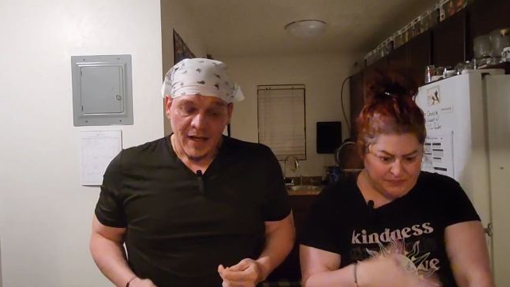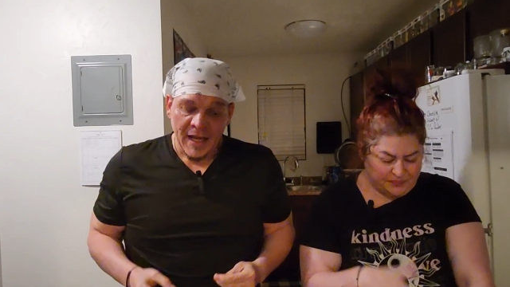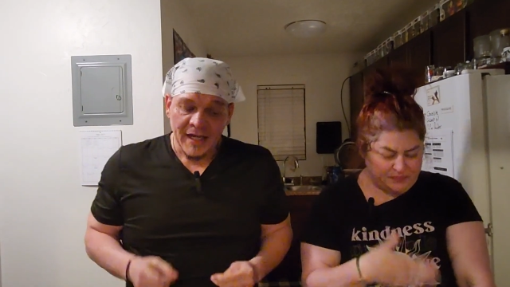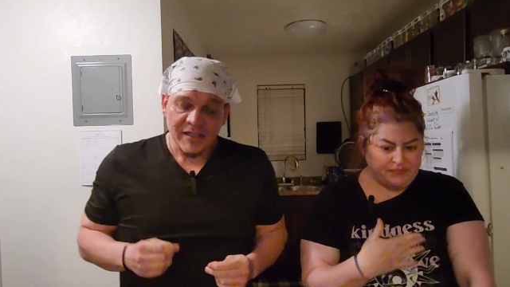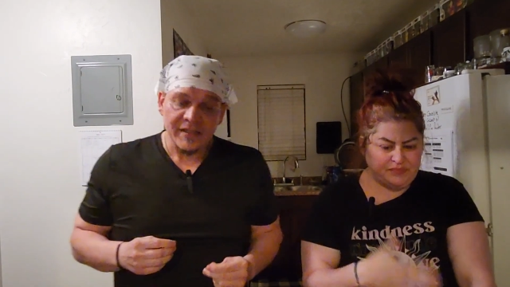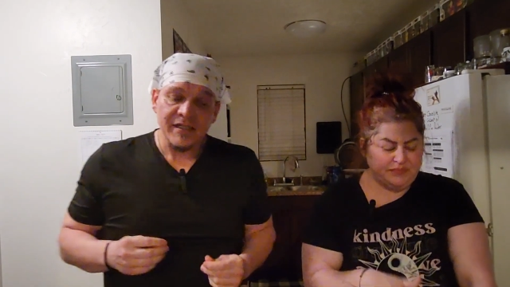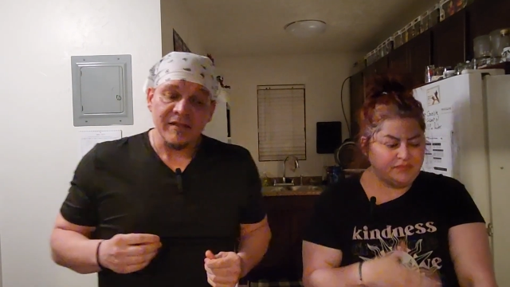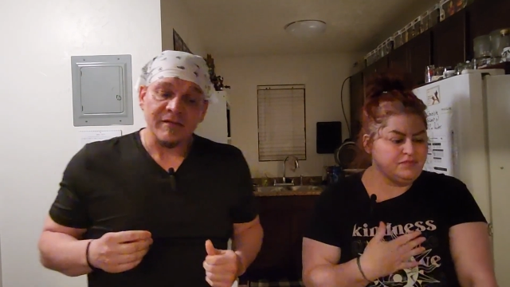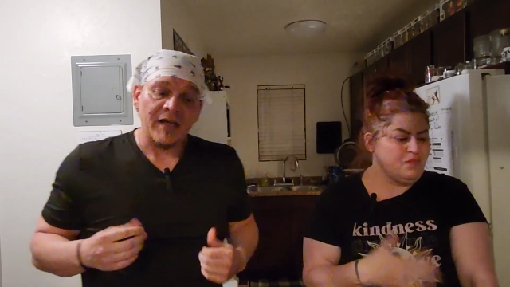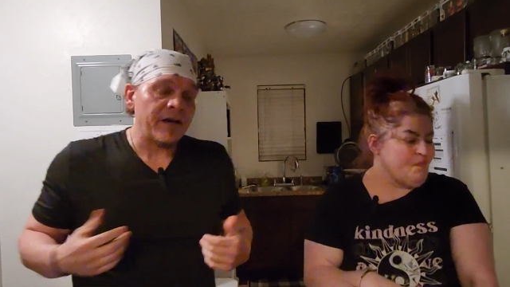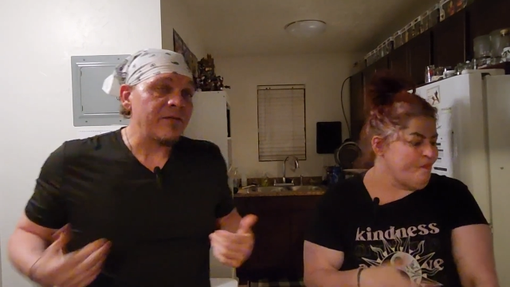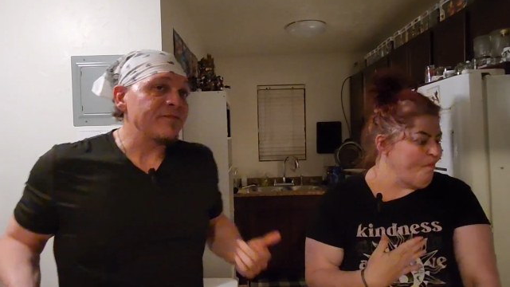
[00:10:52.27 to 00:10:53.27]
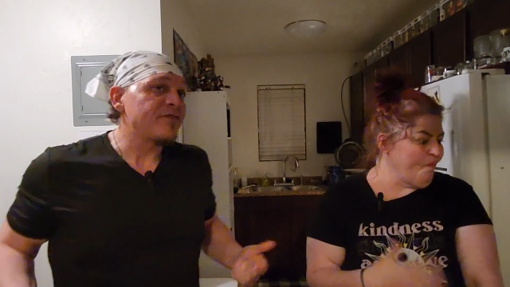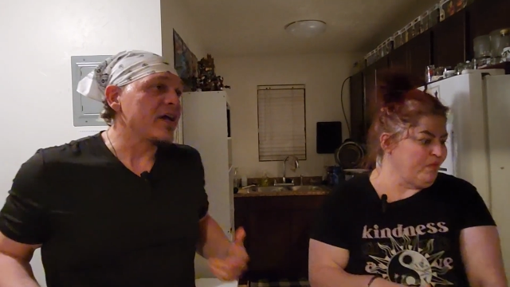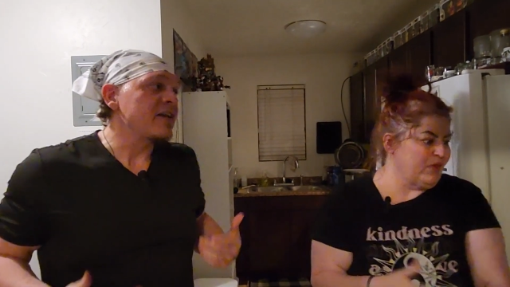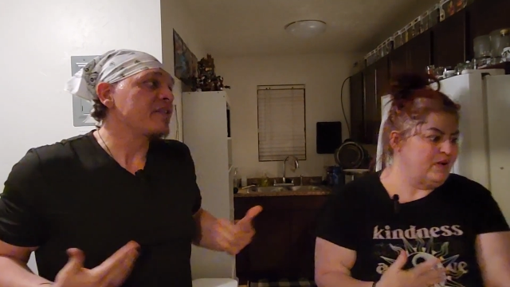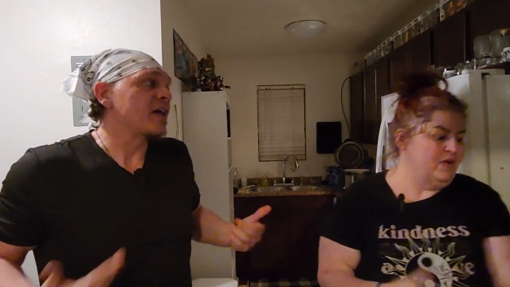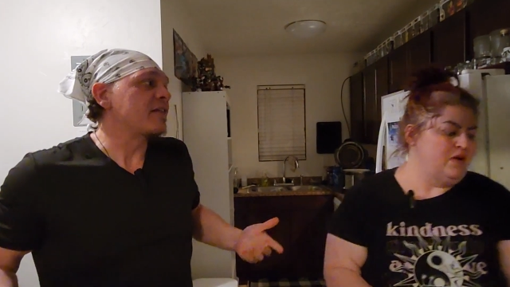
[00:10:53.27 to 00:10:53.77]
Speaker 1: I actually I don't
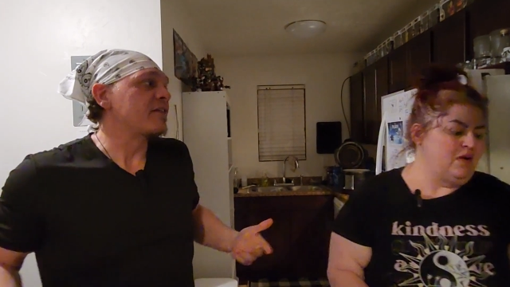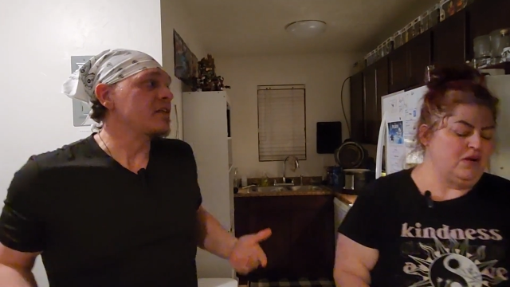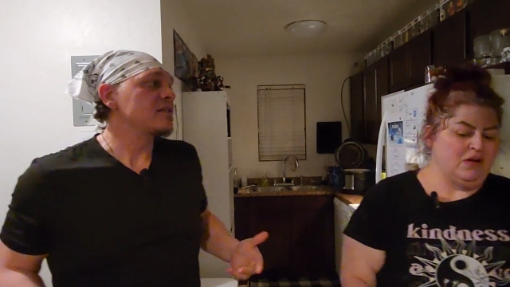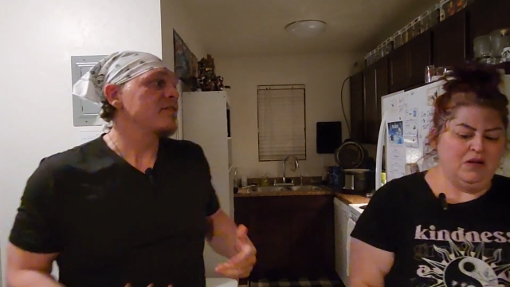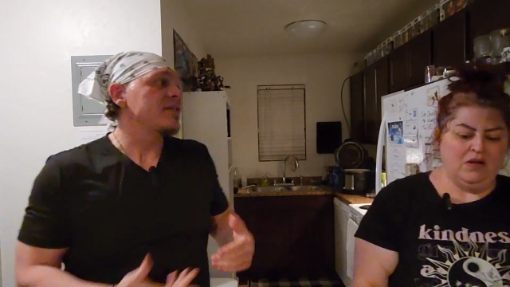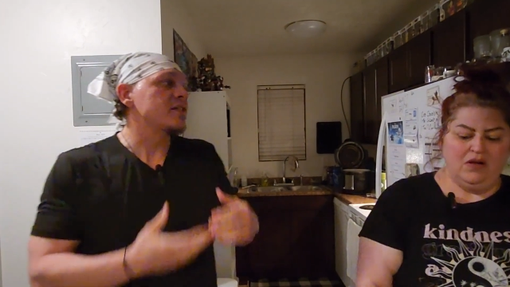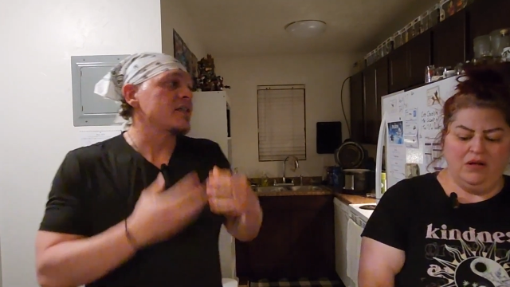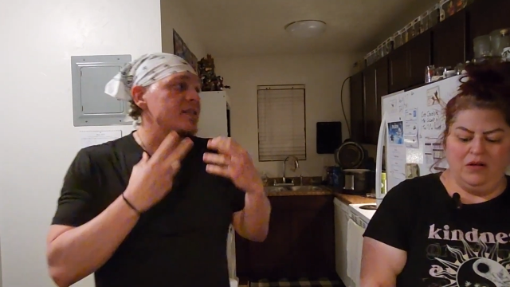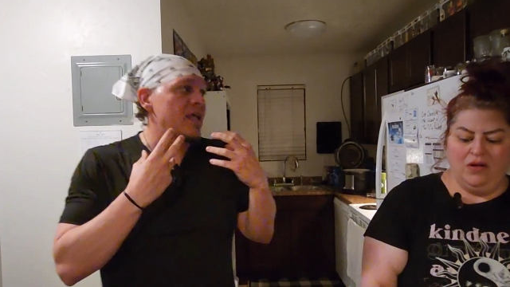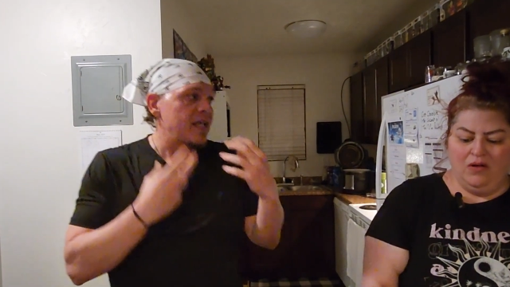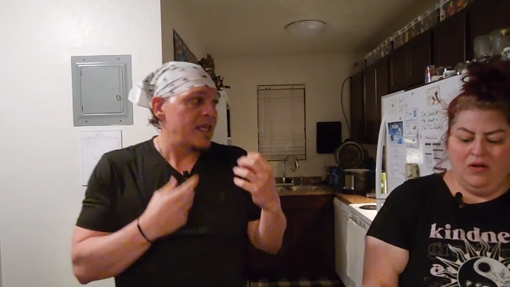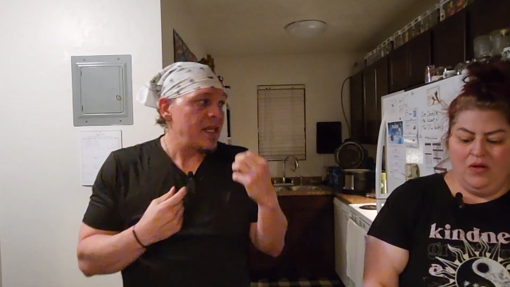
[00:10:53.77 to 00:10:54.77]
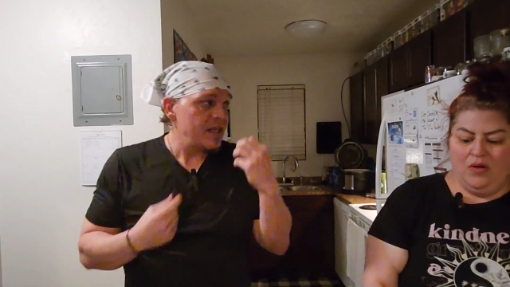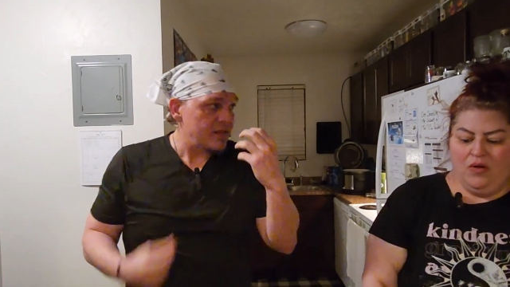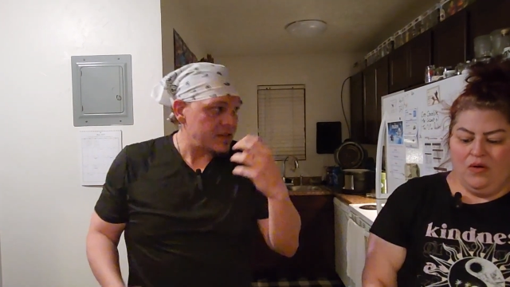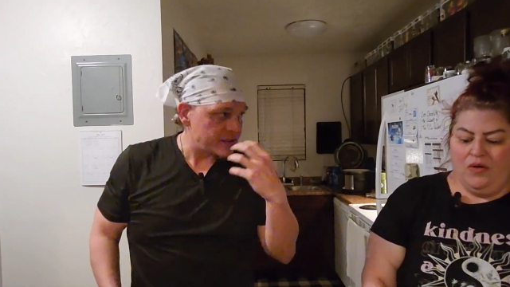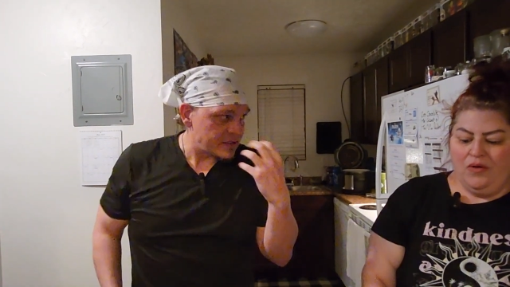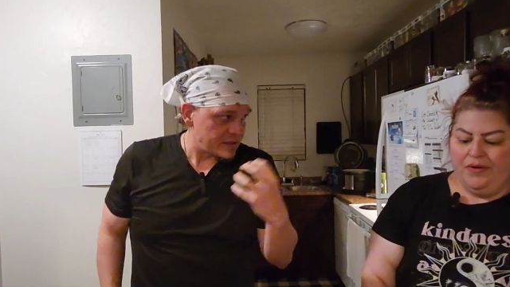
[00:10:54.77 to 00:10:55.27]
find it that offensive. It's just that heat
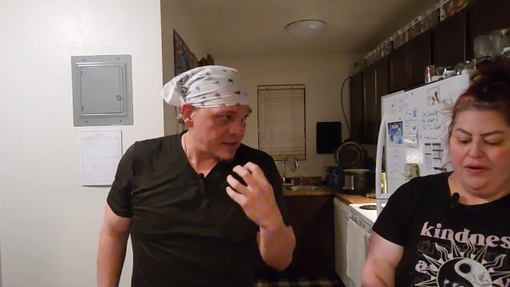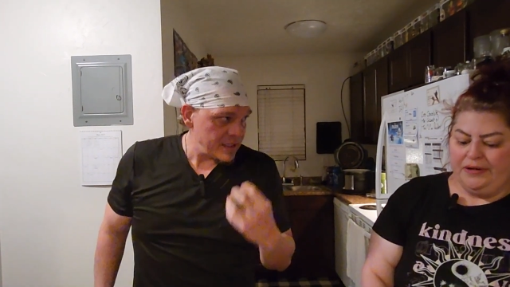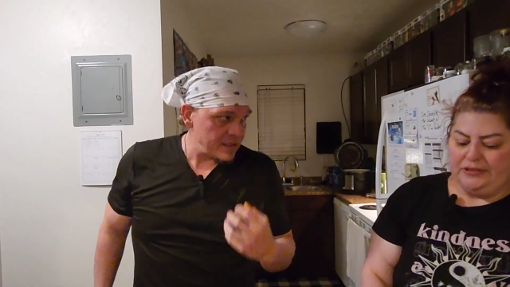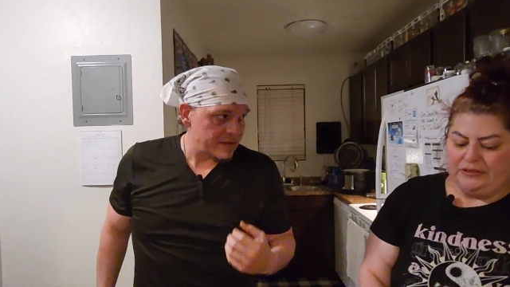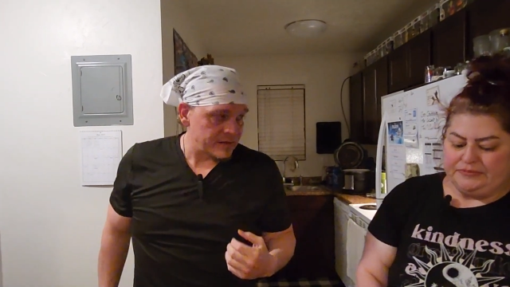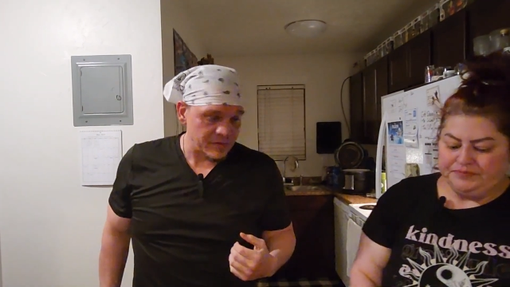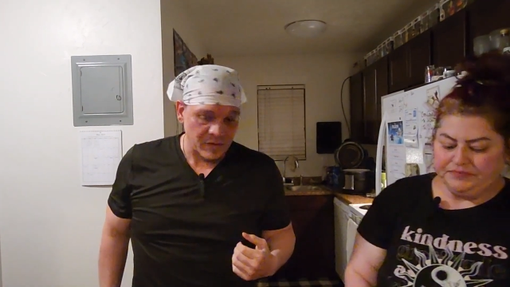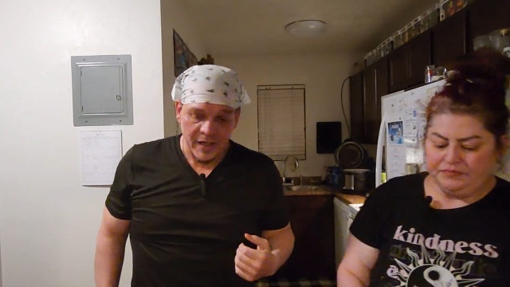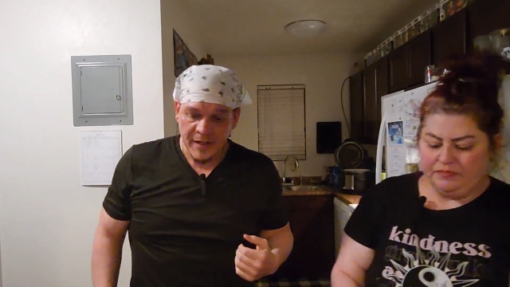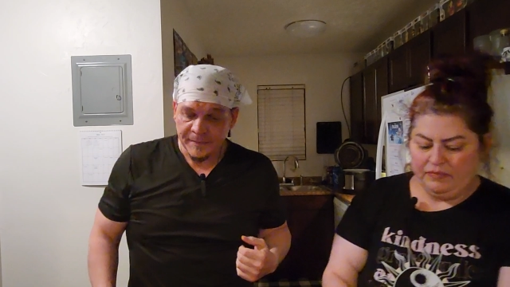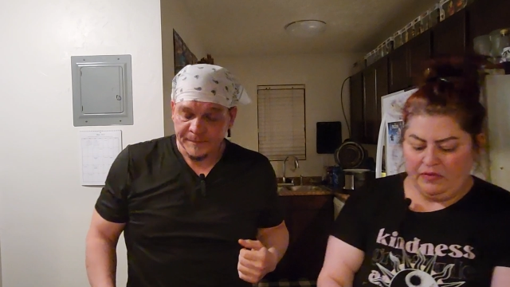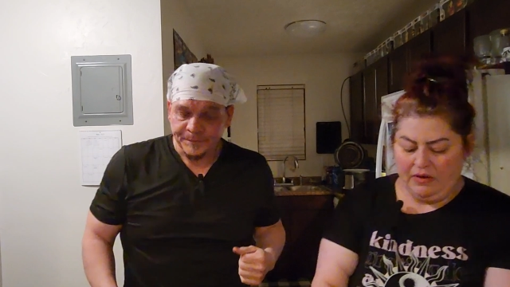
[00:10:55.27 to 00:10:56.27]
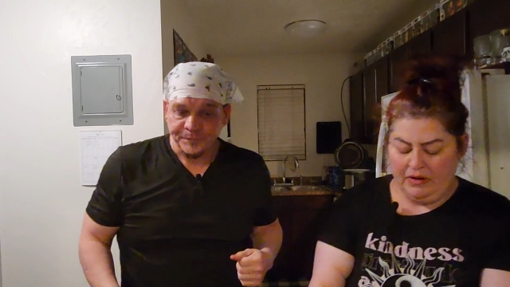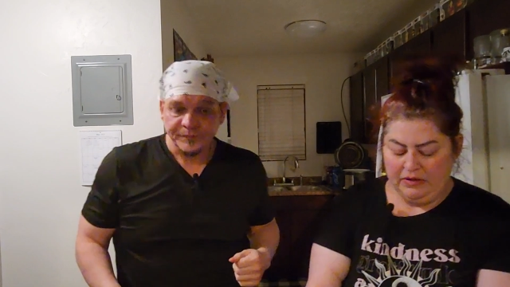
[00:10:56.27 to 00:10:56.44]
that just lingers, right?